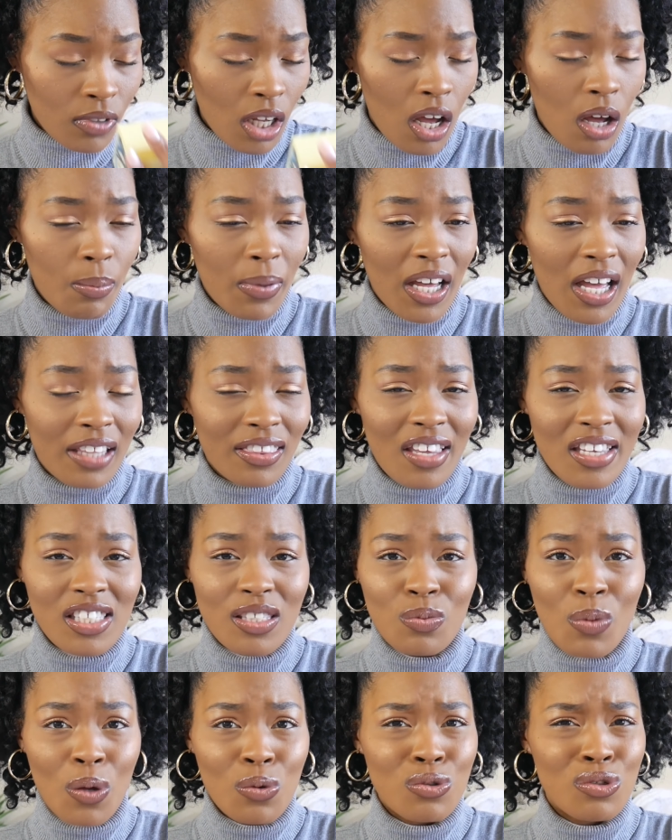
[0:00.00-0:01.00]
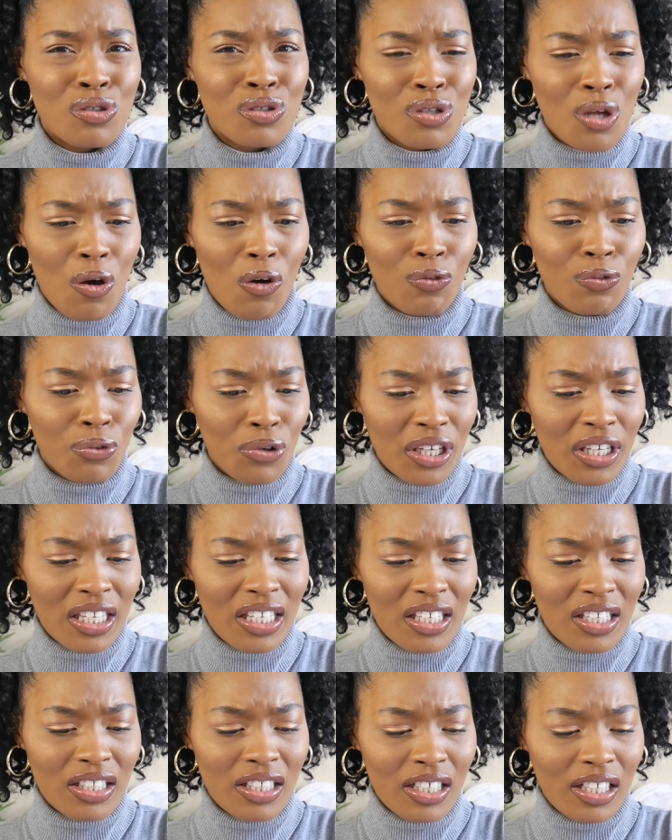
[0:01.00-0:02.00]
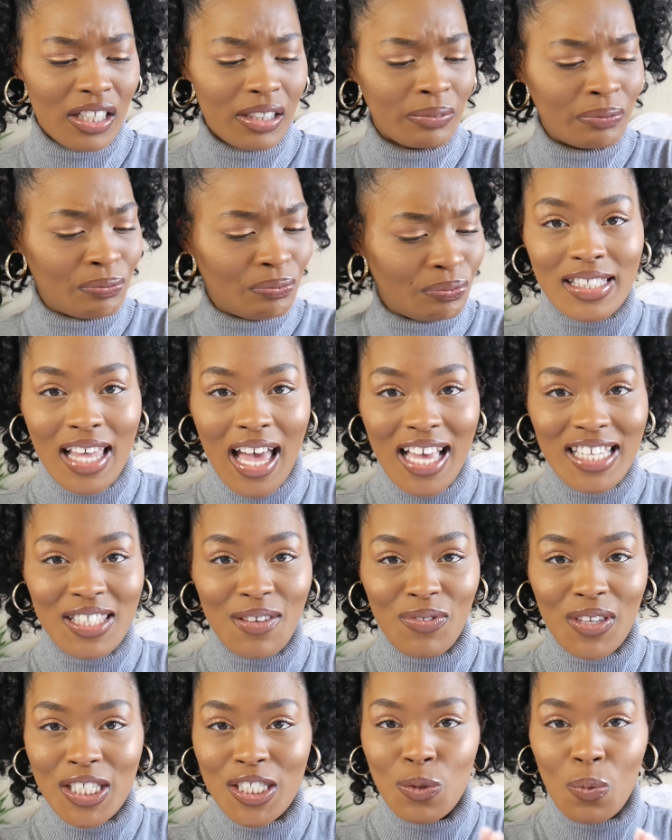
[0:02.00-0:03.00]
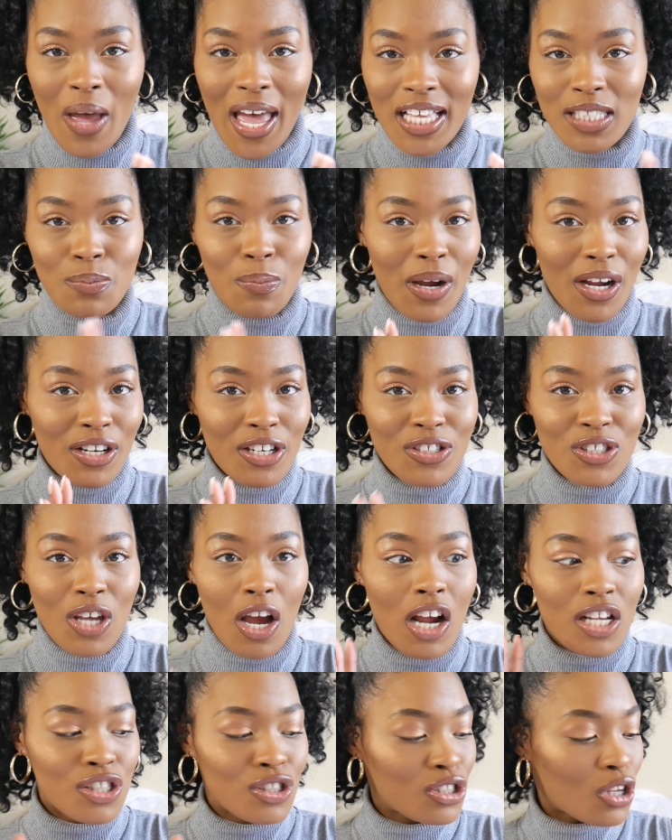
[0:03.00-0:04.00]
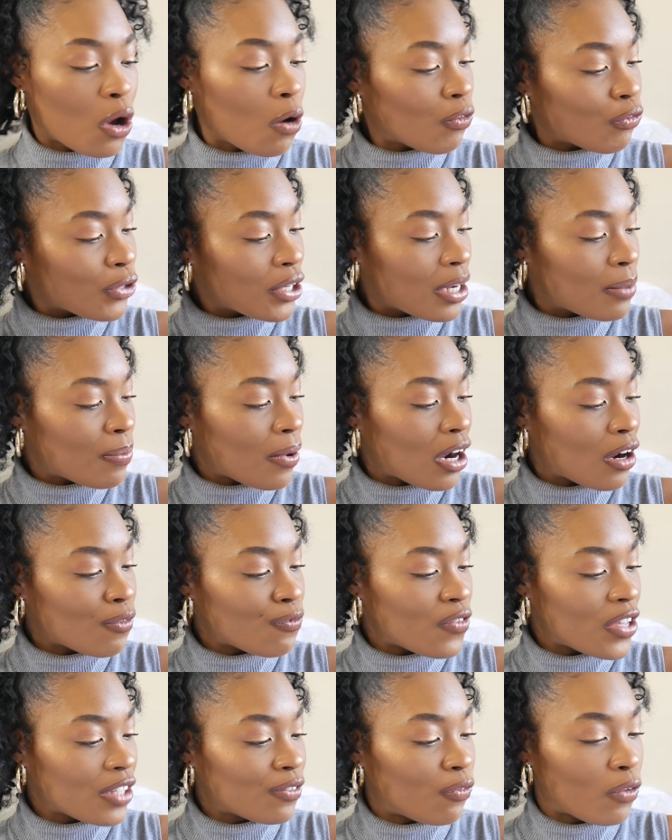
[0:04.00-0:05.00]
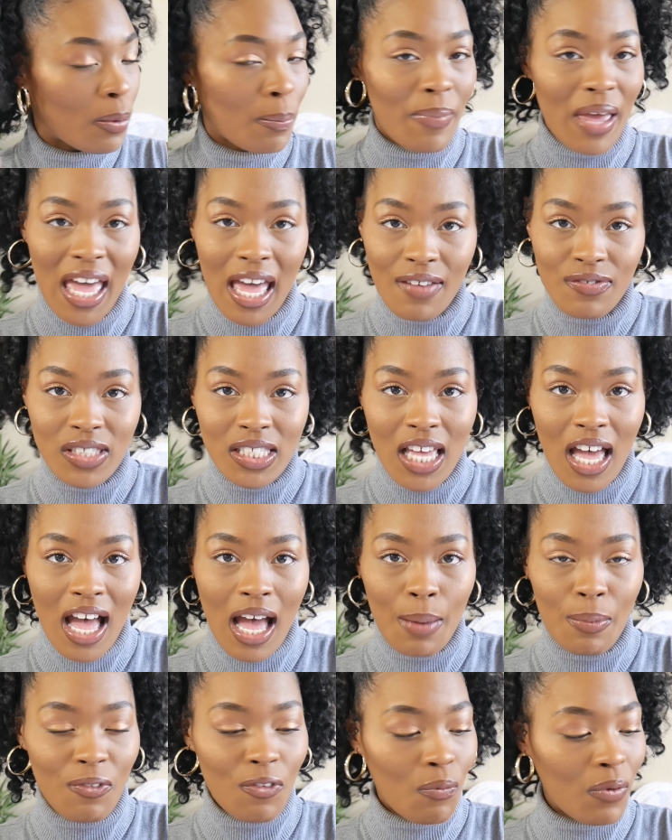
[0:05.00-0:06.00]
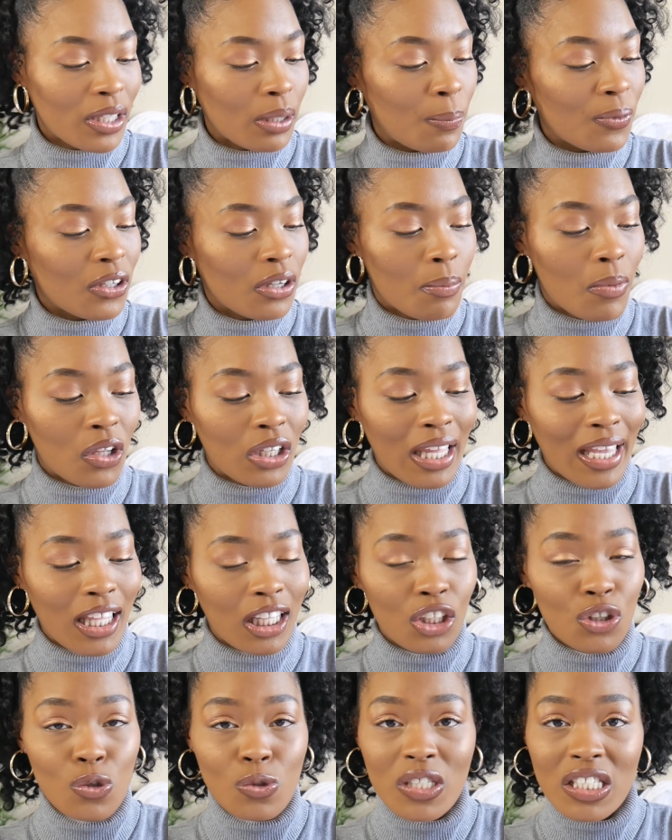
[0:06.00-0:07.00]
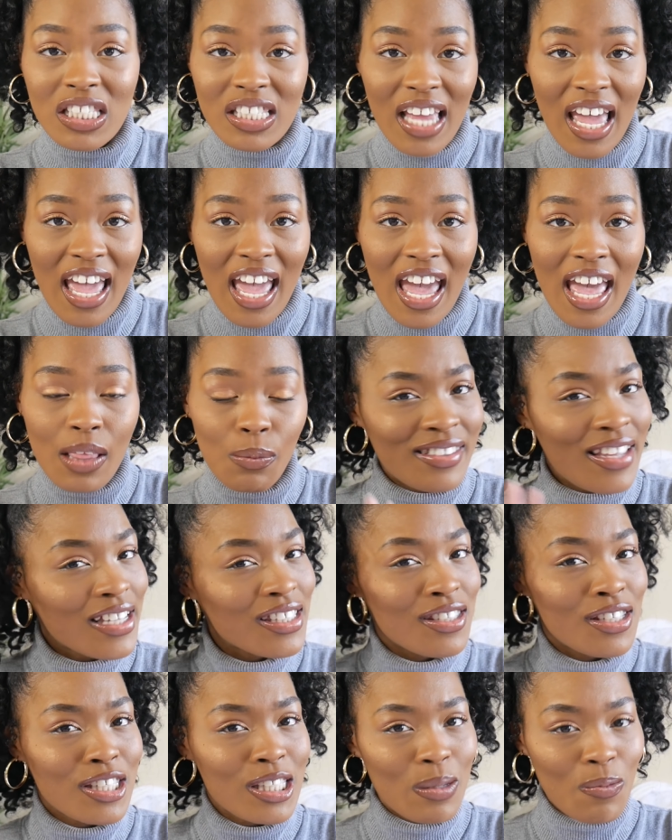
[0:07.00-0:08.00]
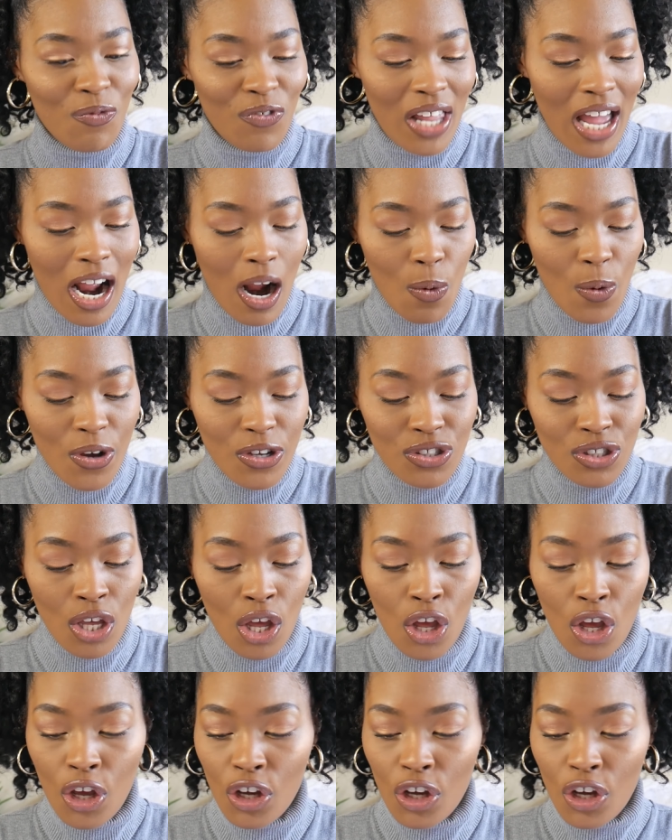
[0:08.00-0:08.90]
Oh my God, they smell so freaking good size of these wax burners are so freaking perfect for bath time if I want to put them on like a little stand next to some flowers.